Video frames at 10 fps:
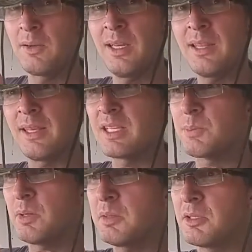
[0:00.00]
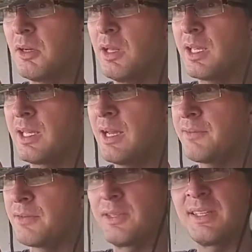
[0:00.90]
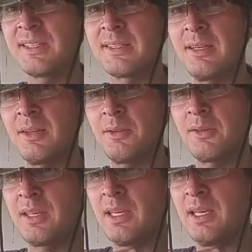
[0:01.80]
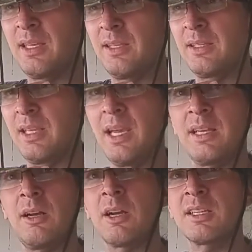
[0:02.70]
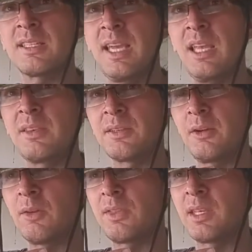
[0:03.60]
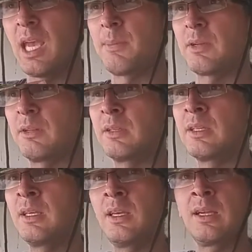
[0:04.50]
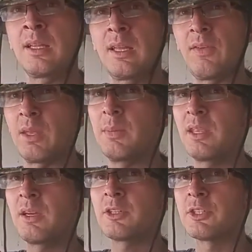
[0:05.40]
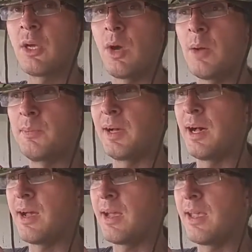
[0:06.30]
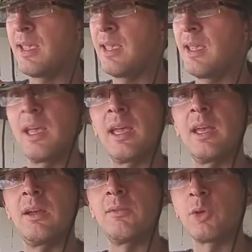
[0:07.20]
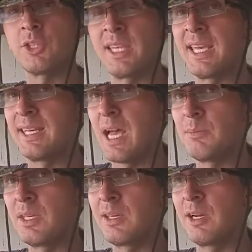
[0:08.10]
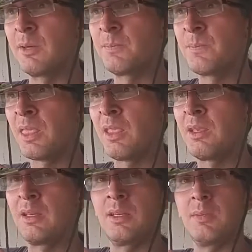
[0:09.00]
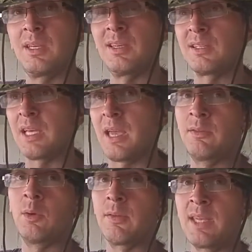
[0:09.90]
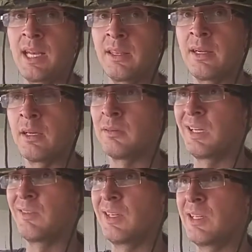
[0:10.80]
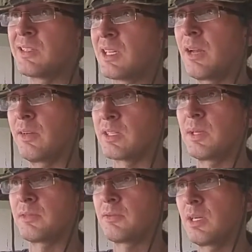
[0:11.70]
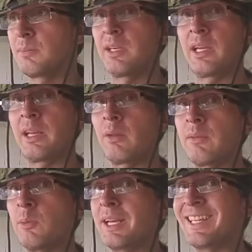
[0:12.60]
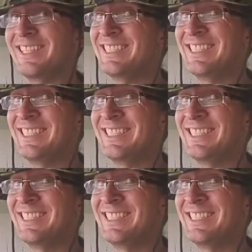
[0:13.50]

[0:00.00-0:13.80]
Other than that, that's pretty much all I got for this, other than, yeah, August 8th, Perfect Capital. If you can be there, show up. I, unfortunately, cannot be there because I have no way of getting there, even though it's kind of an expensive trip, and I don't have the money.